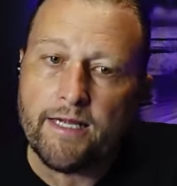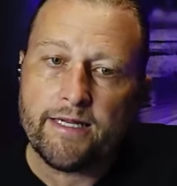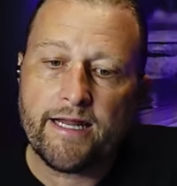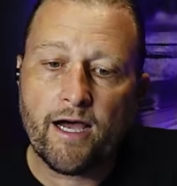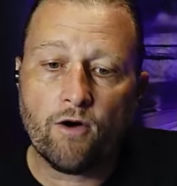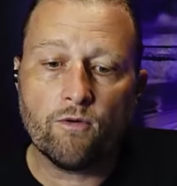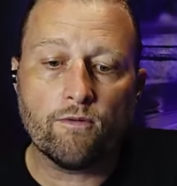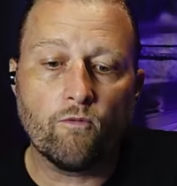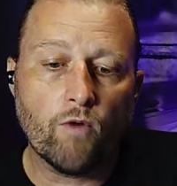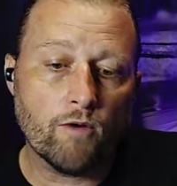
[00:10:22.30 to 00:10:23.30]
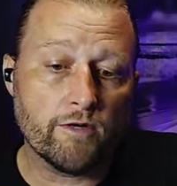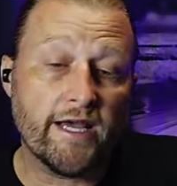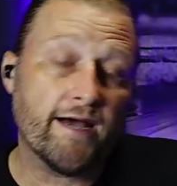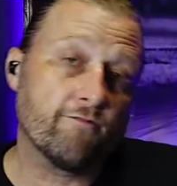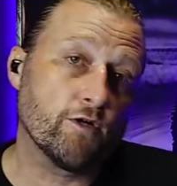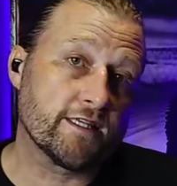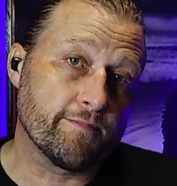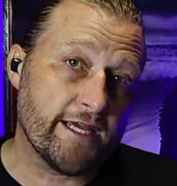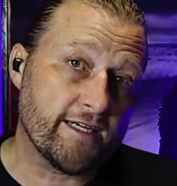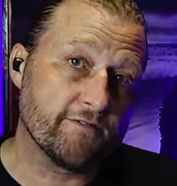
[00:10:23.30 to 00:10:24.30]
Now, what we have with the
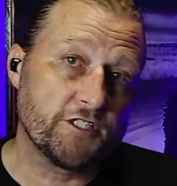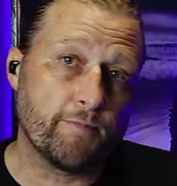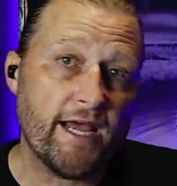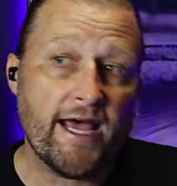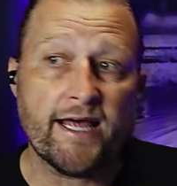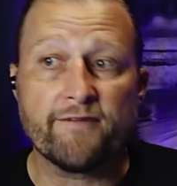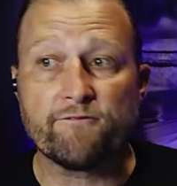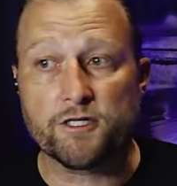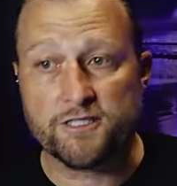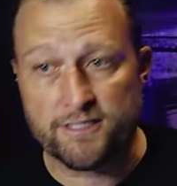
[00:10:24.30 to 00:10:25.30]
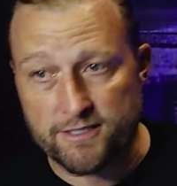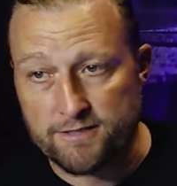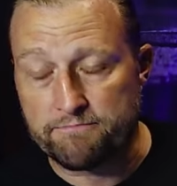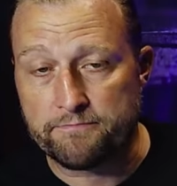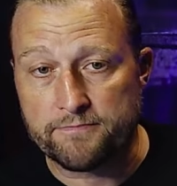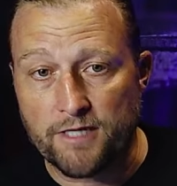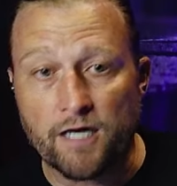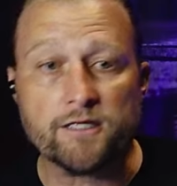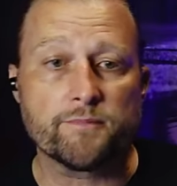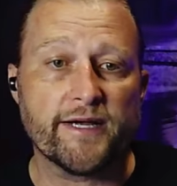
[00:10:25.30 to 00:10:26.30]
Bank of Japan versus
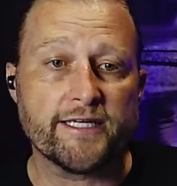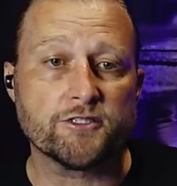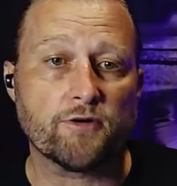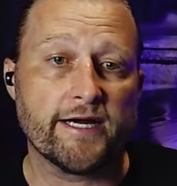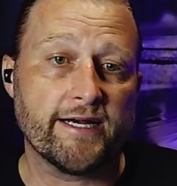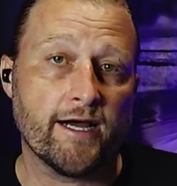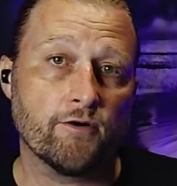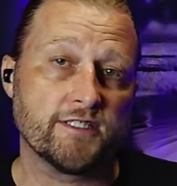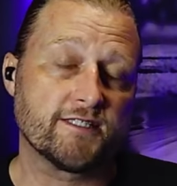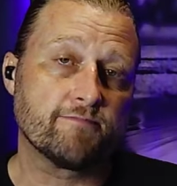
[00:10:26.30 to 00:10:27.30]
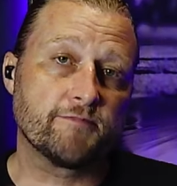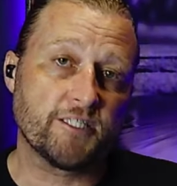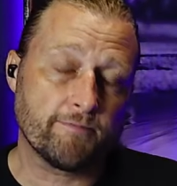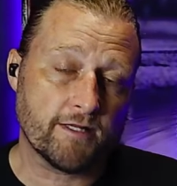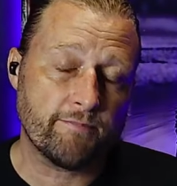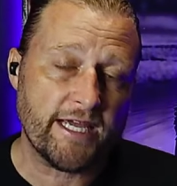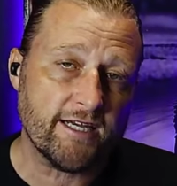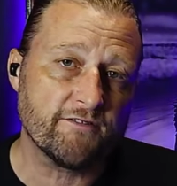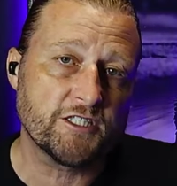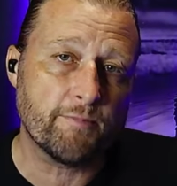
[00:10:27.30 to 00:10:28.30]
other banks right now is the Bank
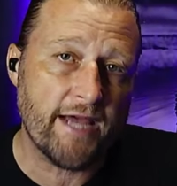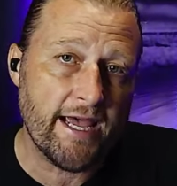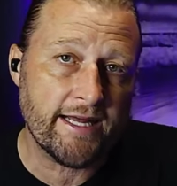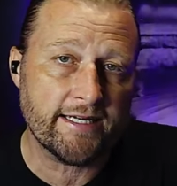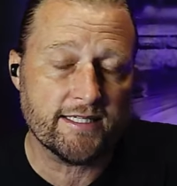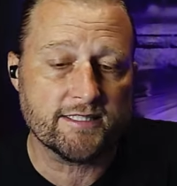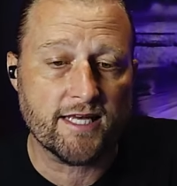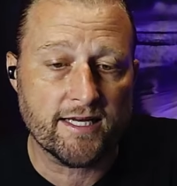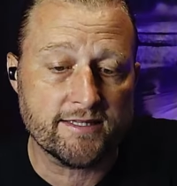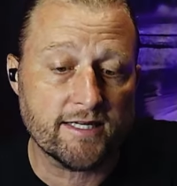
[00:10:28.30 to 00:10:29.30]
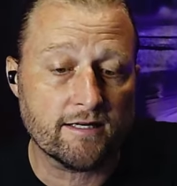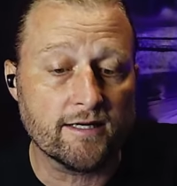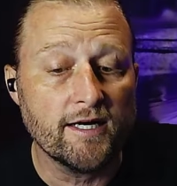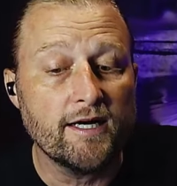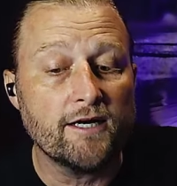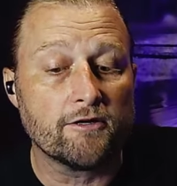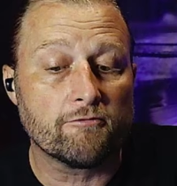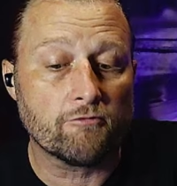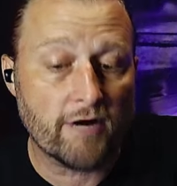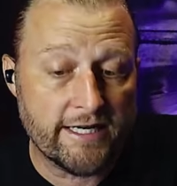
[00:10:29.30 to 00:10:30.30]
of Japan has had their
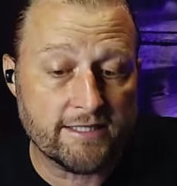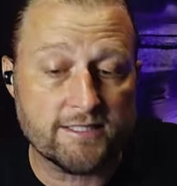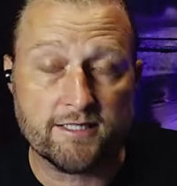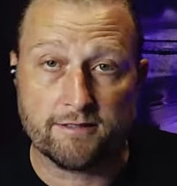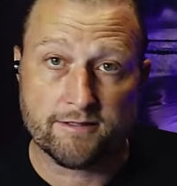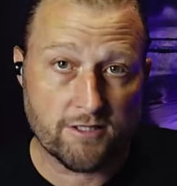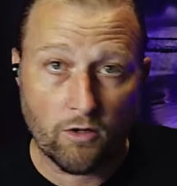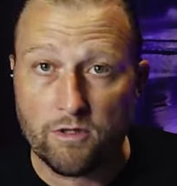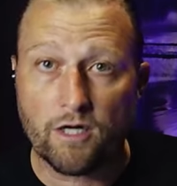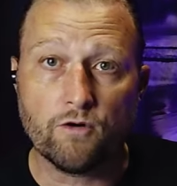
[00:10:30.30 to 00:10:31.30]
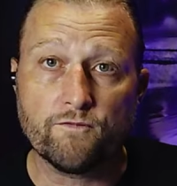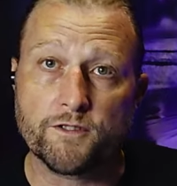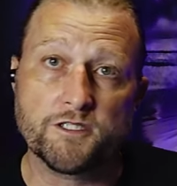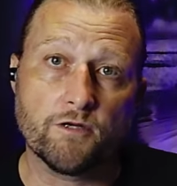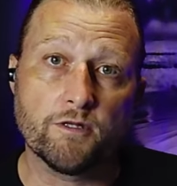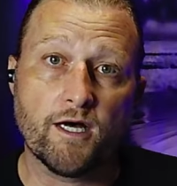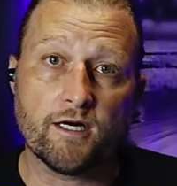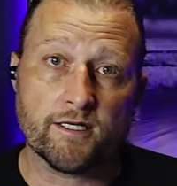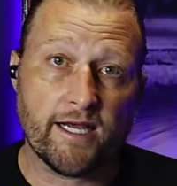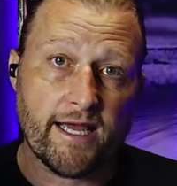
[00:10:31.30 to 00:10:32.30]
rates so low for so
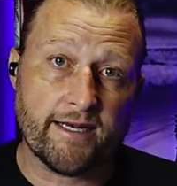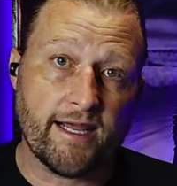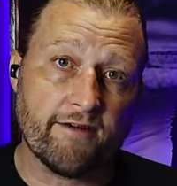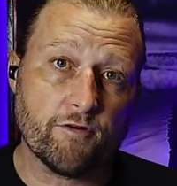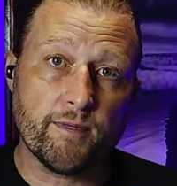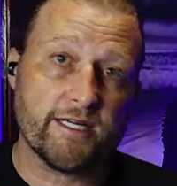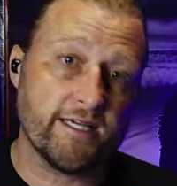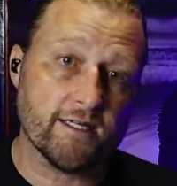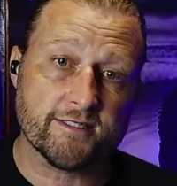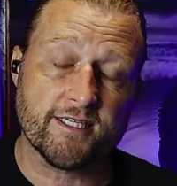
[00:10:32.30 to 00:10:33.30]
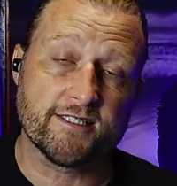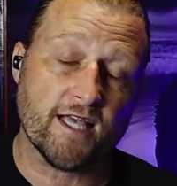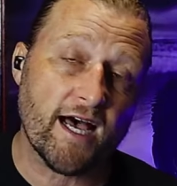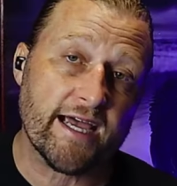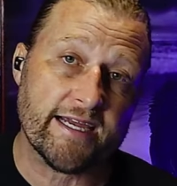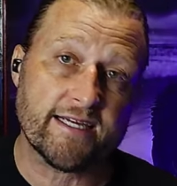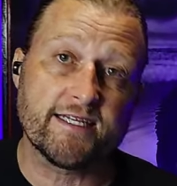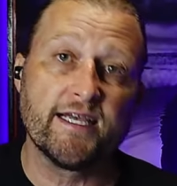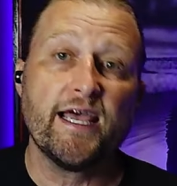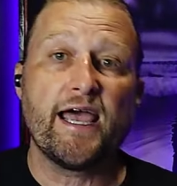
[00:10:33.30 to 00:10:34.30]
long and everybody else has
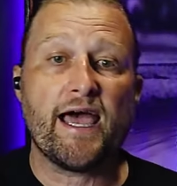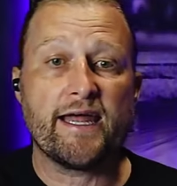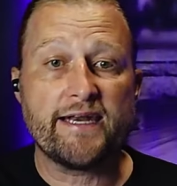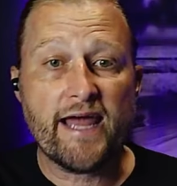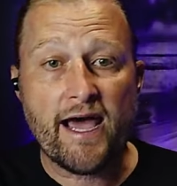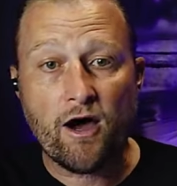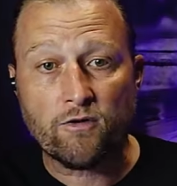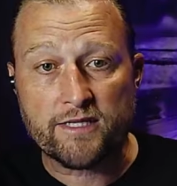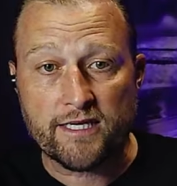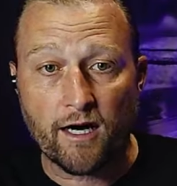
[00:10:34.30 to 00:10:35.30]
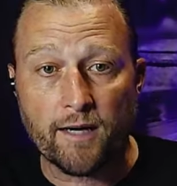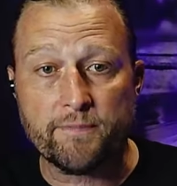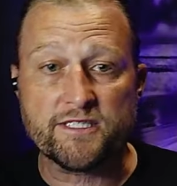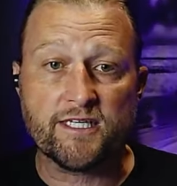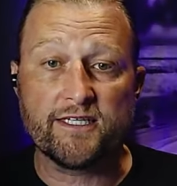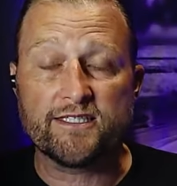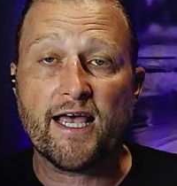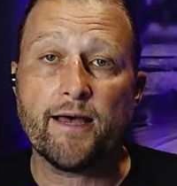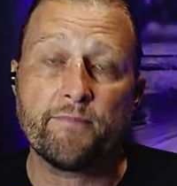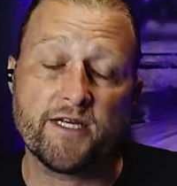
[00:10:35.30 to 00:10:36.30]
hiked, and now the opposite is
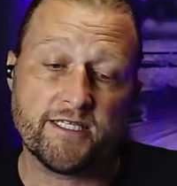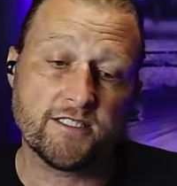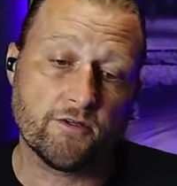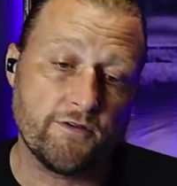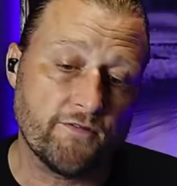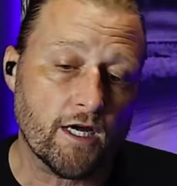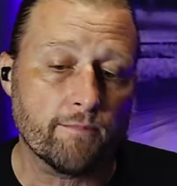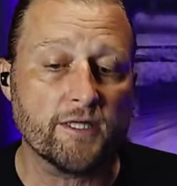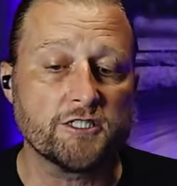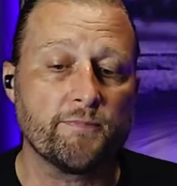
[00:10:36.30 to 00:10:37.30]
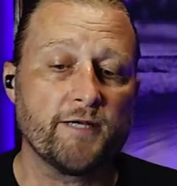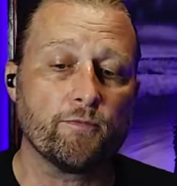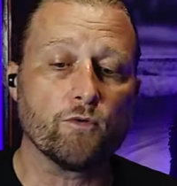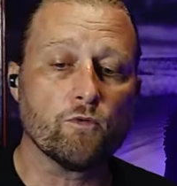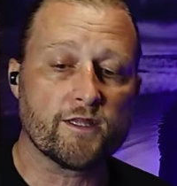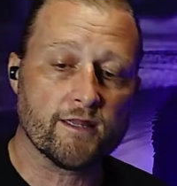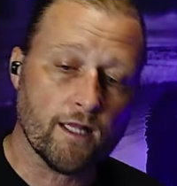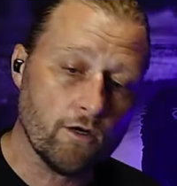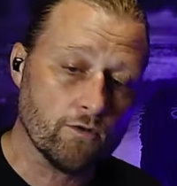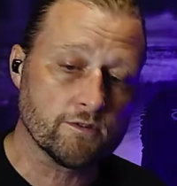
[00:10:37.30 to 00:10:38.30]
happening. So you've got a bunch of people with
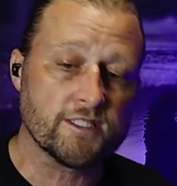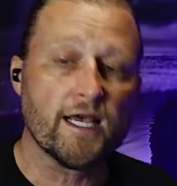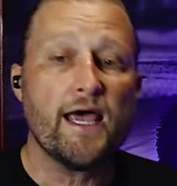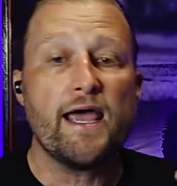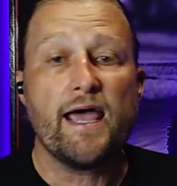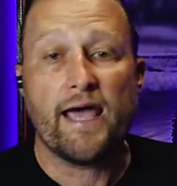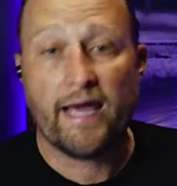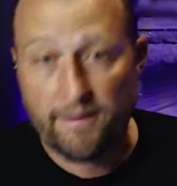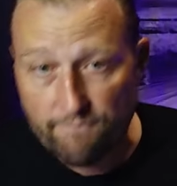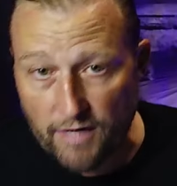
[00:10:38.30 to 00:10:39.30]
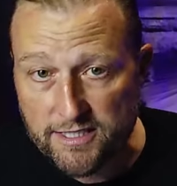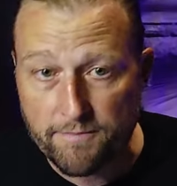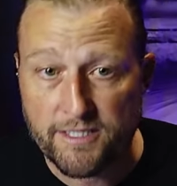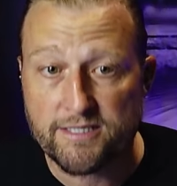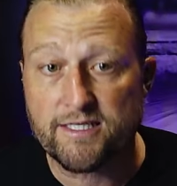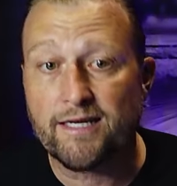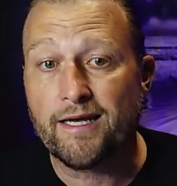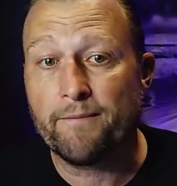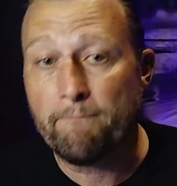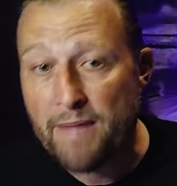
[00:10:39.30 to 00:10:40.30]
loans and investments
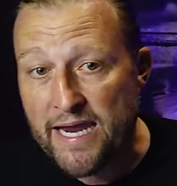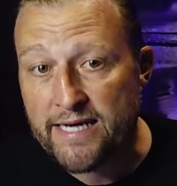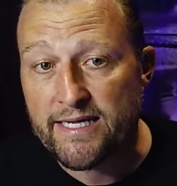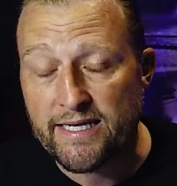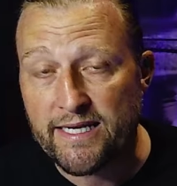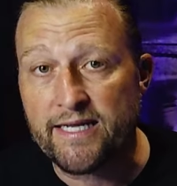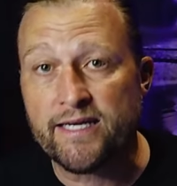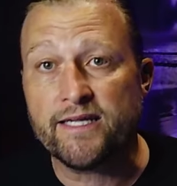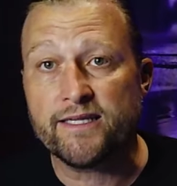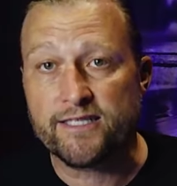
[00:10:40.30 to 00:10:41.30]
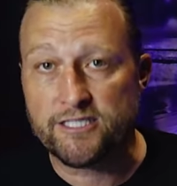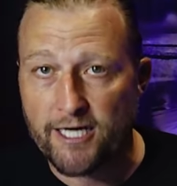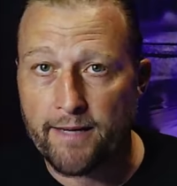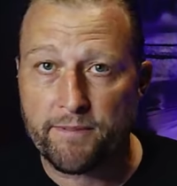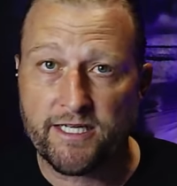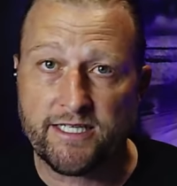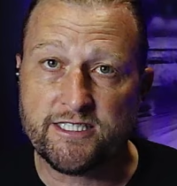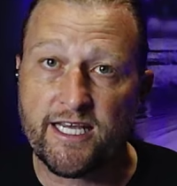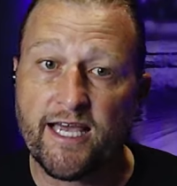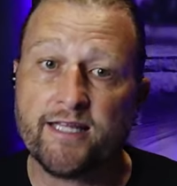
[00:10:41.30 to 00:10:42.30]
made in the
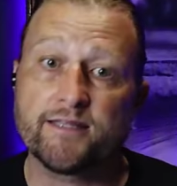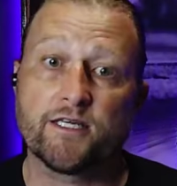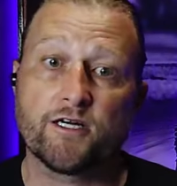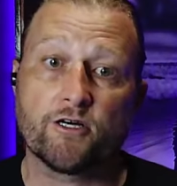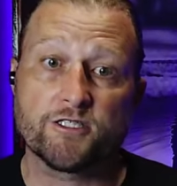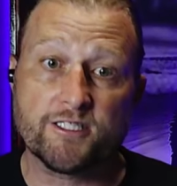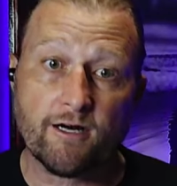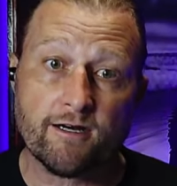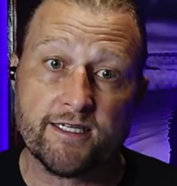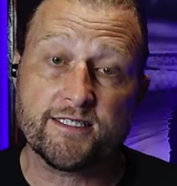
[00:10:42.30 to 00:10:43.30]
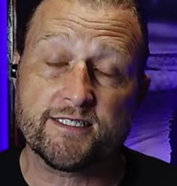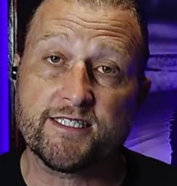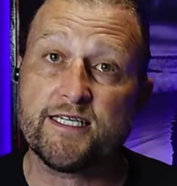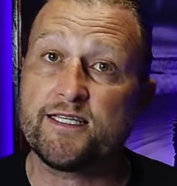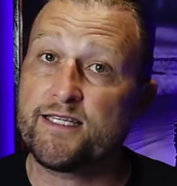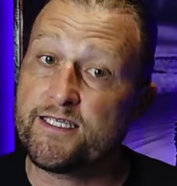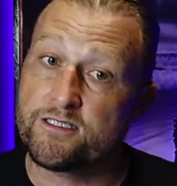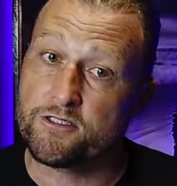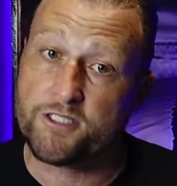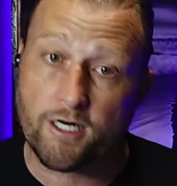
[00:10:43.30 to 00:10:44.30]
Japanese yen that are starting to see things
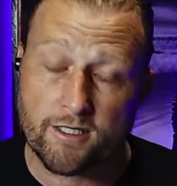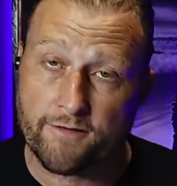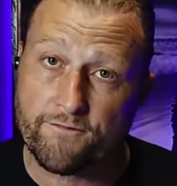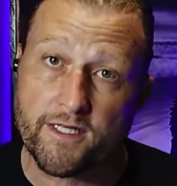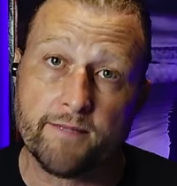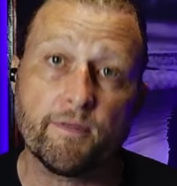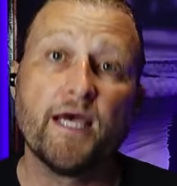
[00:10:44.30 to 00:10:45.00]
are starting to flip,